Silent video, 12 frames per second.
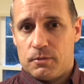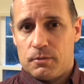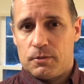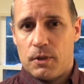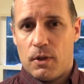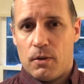
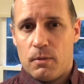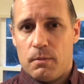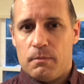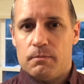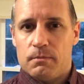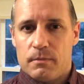So
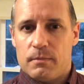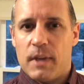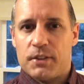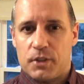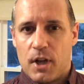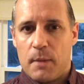
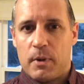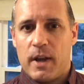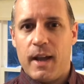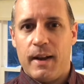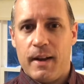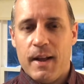that's a
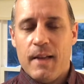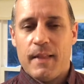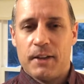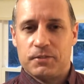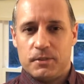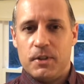complicated,
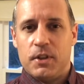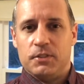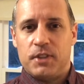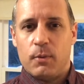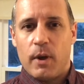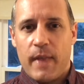you can
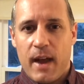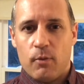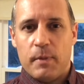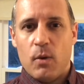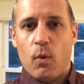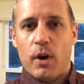see why that'll
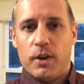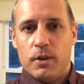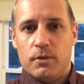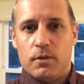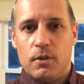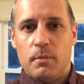be one
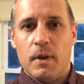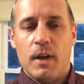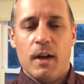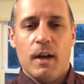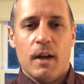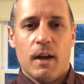YouTube,
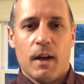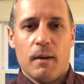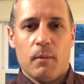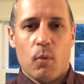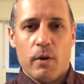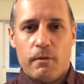
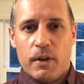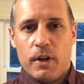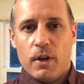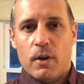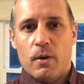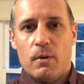one
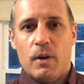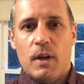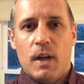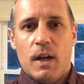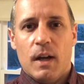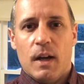video
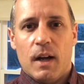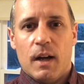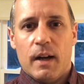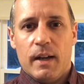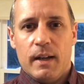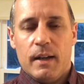
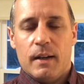by